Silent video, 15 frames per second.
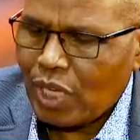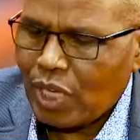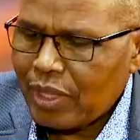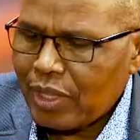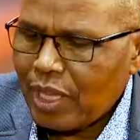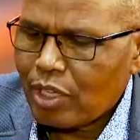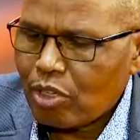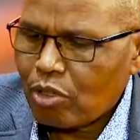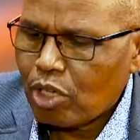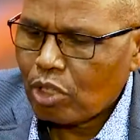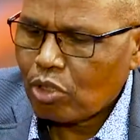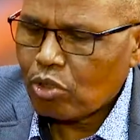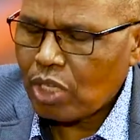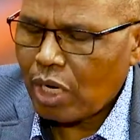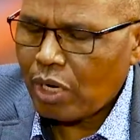I think you
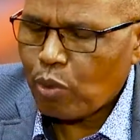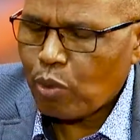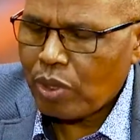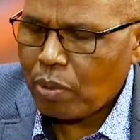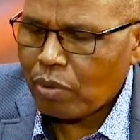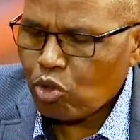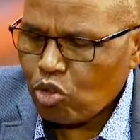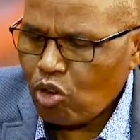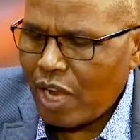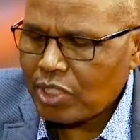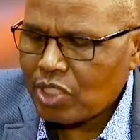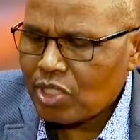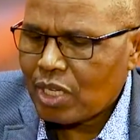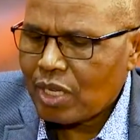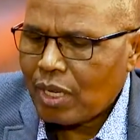started with
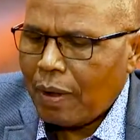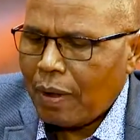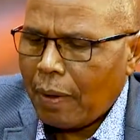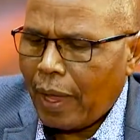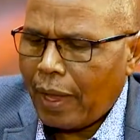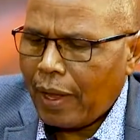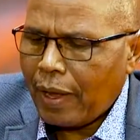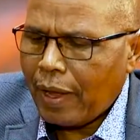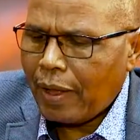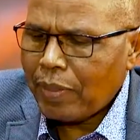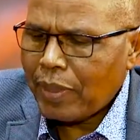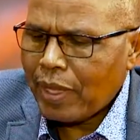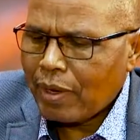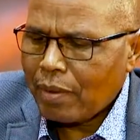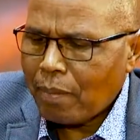trust, and
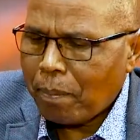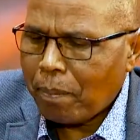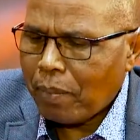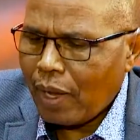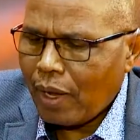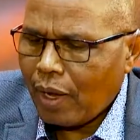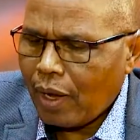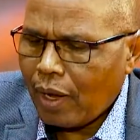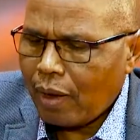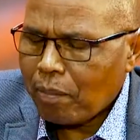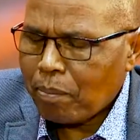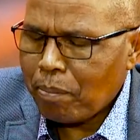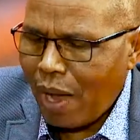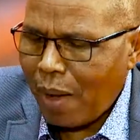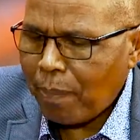then
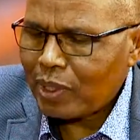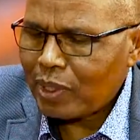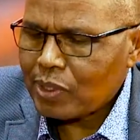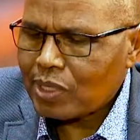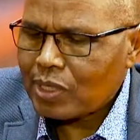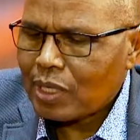purpose.